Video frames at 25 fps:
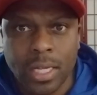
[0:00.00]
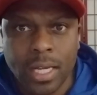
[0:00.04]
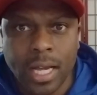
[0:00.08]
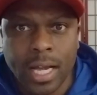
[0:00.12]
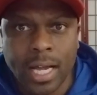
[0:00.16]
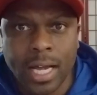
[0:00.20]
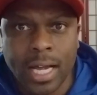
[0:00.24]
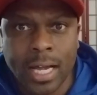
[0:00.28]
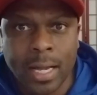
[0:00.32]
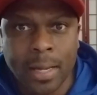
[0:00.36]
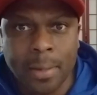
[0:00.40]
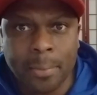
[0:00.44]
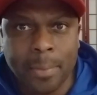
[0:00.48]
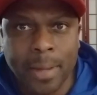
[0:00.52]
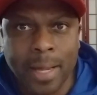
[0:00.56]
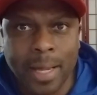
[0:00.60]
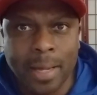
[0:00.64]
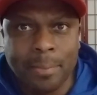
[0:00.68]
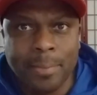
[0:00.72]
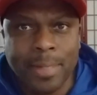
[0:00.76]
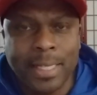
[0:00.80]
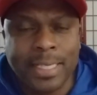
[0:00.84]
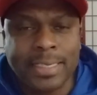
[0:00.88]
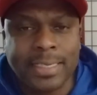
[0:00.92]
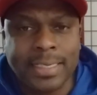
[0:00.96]
I'm
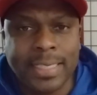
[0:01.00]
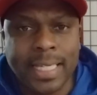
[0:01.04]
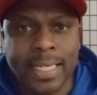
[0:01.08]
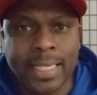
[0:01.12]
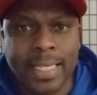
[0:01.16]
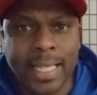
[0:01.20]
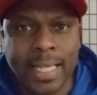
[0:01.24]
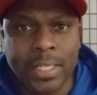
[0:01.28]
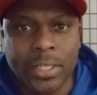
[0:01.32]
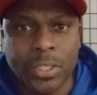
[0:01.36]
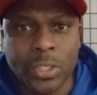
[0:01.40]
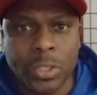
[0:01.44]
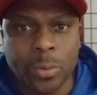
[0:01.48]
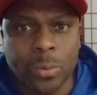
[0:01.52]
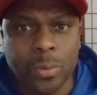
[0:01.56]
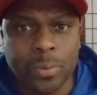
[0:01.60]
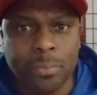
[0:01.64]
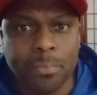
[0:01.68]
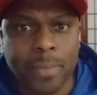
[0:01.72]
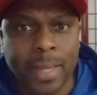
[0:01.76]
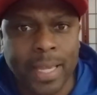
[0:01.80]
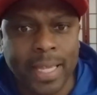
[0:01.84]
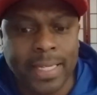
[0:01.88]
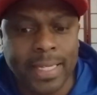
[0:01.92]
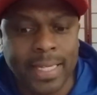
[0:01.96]
not saying that you
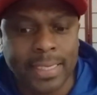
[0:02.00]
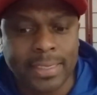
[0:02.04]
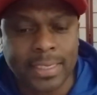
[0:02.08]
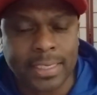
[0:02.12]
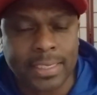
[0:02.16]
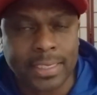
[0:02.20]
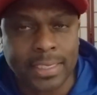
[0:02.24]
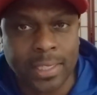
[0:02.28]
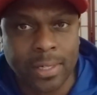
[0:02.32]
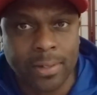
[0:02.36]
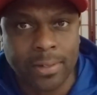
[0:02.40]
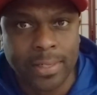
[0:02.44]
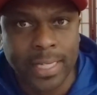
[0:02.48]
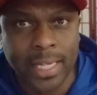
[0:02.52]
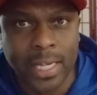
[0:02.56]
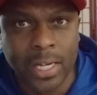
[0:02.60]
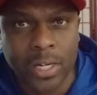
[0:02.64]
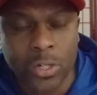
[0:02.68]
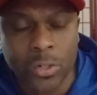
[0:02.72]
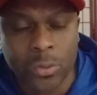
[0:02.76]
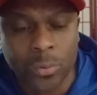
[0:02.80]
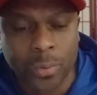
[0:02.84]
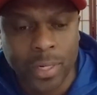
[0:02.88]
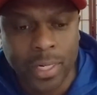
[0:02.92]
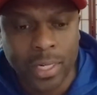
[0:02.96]
may necessarily
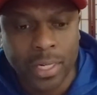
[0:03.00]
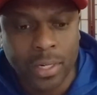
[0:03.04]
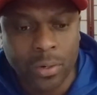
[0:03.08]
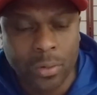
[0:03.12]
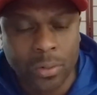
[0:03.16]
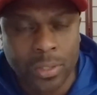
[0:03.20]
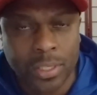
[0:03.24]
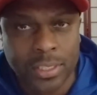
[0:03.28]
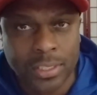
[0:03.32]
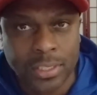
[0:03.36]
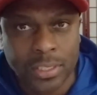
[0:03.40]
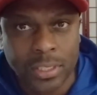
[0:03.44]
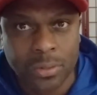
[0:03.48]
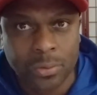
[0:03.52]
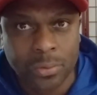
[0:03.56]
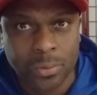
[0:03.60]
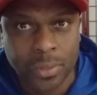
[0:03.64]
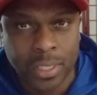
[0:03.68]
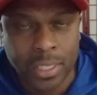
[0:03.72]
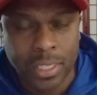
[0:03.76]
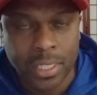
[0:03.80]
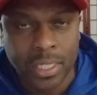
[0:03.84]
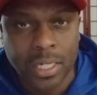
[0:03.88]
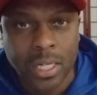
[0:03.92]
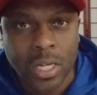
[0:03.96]
agree or
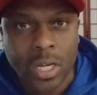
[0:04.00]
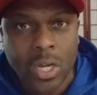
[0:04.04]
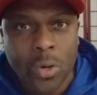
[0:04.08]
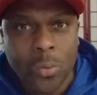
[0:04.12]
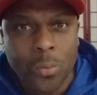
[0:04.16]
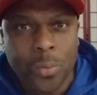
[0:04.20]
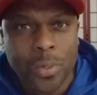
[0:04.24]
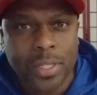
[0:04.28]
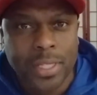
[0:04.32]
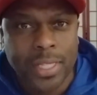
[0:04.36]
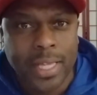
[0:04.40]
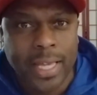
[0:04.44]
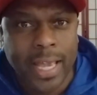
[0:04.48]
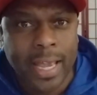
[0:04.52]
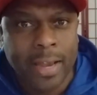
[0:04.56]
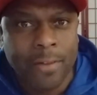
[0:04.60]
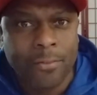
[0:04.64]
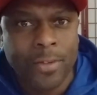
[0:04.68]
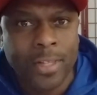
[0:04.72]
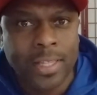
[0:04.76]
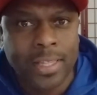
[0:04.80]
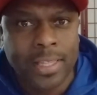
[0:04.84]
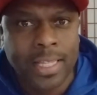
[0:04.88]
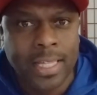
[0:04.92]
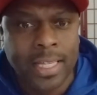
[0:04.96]
disagree with
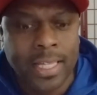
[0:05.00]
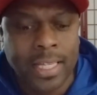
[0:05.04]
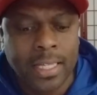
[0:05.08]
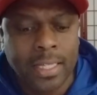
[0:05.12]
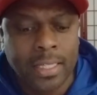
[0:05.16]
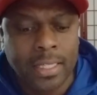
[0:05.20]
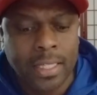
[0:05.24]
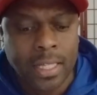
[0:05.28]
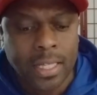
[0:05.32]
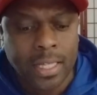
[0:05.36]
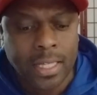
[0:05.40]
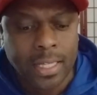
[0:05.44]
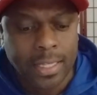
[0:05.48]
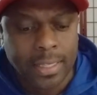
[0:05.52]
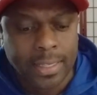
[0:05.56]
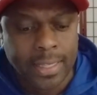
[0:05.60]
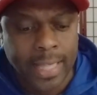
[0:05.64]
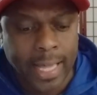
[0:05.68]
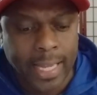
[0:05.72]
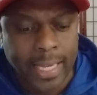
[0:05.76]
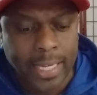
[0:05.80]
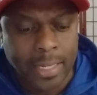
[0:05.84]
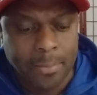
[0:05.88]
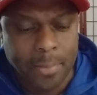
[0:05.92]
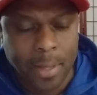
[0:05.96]
everything
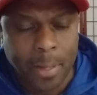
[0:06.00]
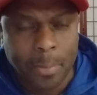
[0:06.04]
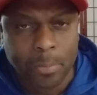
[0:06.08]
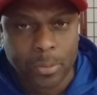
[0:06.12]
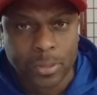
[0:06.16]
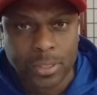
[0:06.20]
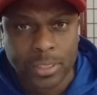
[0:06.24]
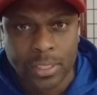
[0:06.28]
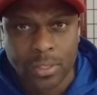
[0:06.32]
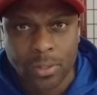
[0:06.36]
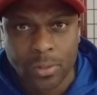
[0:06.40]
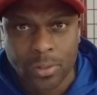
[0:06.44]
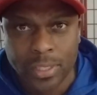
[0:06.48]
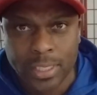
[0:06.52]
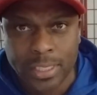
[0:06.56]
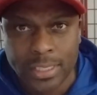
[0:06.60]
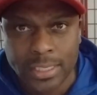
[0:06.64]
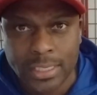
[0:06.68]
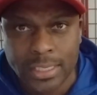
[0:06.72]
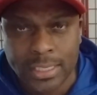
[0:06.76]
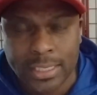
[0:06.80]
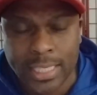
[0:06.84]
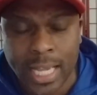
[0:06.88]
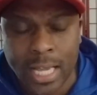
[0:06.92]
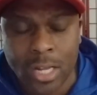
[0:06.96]
that he may present on his
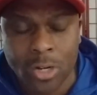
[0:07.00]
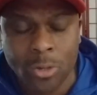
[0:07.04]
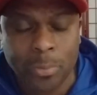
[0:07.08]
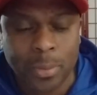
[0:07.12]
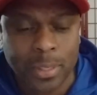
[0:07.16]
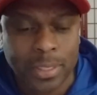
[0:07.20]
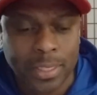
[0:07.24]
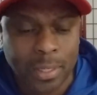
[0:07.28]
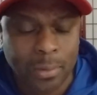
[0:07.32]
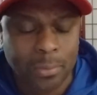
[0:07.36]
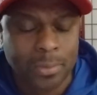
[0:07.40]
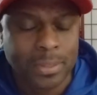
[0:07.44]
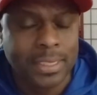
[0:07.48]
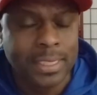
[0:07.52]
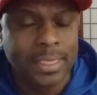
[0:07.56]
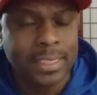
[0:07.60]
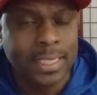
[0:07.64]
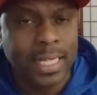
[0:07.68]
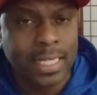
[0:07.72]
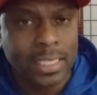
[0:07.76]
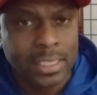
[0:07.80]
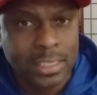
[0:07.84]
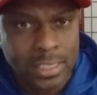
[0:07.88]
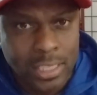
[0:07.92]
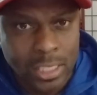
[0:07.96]
channel, but there was
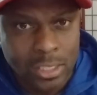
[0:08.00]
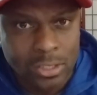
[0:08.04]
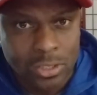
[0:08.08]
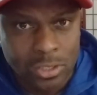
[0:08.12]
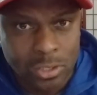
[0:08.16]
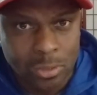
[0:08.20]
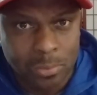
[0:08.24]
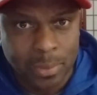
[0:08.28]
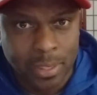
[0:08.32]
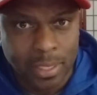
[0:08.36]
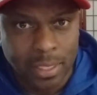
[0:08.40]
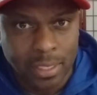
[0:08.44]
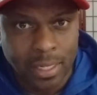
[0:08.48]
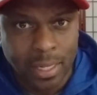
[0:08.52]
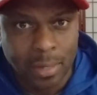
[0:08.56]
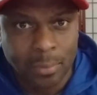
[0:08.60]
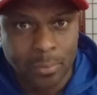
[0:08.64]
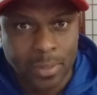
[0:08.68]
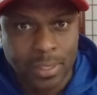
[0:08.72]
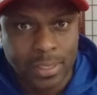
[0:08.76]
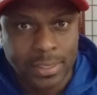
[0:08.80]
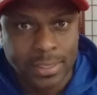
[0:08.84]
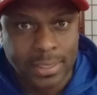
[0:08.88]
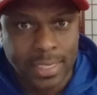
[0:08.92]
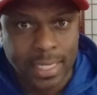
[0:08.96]
a gentleman, and I
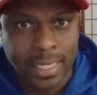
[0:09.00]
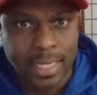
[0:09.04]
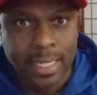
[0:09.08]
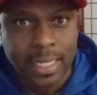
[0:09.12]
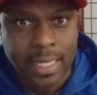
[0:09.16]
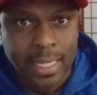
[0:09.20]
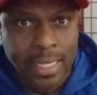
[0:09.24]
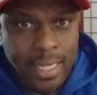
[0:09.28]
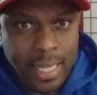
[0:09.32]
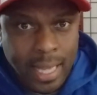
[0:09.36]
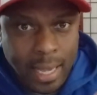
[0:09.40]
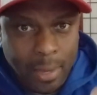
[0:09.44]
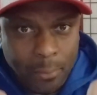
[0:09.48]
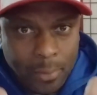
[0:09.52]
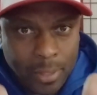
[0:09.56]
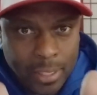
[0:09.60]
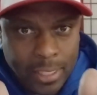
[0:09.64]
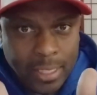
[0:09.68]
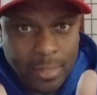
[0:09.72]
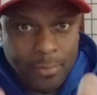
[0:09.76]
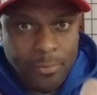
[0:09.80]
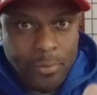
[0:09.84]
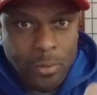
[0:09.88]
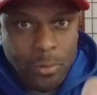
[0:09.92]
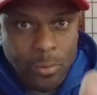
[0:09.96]
want to
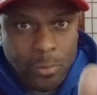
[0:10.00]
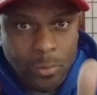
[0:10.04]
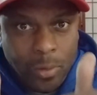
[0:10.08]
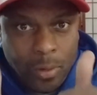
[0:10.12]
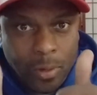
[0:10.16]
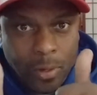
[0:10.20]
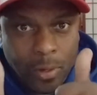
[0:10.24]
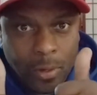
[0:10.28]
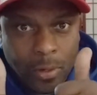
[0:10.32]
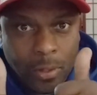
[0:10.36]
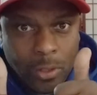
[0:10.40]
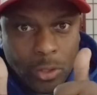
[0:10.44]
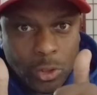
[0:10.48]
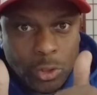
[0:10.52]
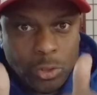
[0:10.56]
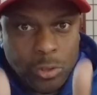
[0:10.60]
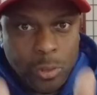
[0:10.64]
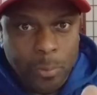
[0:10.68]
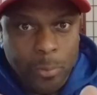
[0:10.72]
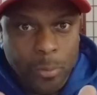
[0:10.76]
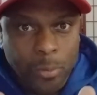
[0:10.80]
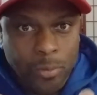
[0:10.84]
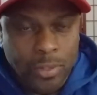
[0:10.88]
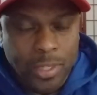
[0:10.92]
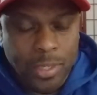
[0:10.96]
give you
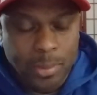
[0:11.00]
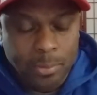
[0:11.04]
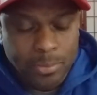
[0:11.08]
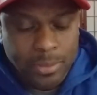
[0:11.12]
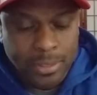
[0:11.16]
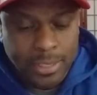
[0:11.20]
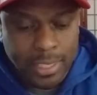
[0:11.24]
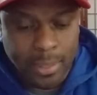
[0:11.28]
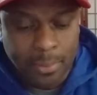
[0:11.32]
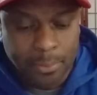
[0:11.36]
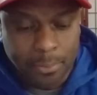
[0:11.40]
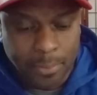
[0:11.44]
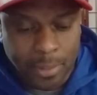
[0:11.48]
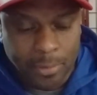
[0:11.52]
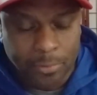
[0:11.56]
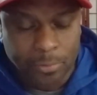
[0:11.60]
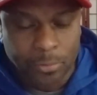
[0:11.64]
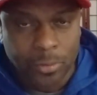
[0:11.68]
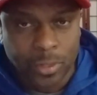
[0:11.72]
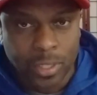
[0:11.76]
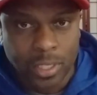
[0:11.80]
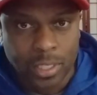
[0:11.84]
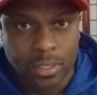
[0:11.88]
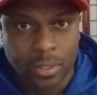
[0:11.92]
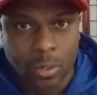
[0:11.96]
triple thumbs up, my
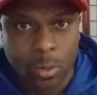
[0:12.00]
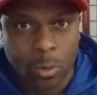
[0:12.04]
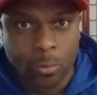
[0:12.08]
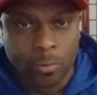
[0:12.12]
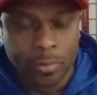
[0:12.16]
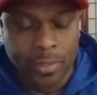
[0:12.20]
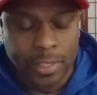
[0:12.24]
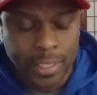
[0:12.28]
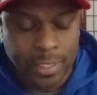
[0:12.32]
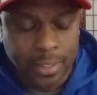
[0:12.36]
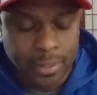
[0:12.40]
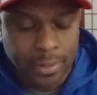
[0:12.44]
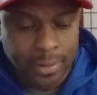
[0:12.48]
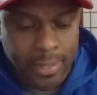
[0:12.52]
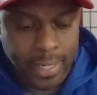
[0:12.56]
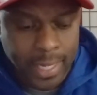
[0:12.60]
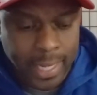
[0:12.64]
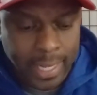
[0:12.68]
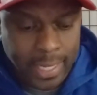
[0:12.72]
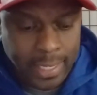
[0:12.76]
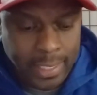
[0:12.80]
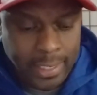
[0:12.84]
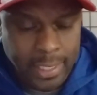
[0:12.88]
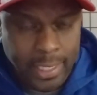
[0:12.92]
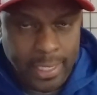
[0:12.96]
friend, over there
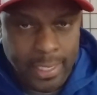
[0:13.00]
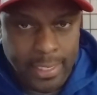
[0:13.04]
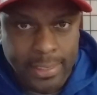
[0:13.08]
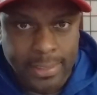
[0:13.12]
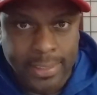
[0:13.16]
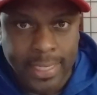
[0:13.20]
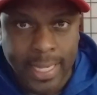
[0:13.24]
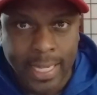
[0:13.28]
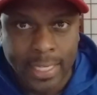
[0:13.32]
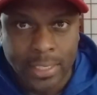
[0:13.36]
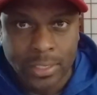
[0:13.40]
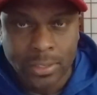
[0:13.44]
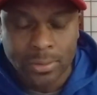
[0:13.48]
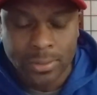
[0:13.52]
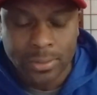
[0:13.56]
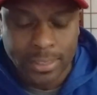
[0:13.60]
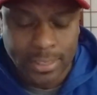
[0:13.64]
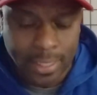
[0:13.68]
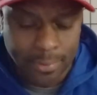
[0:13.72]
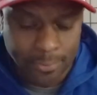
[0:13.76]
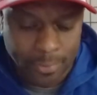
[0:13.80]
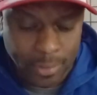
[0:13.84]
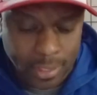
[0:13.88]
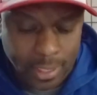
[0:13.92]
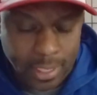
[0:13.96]
at Daniel
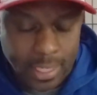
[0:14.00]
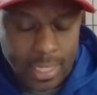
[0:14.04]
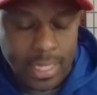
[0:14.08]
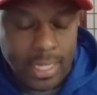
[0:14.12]
7.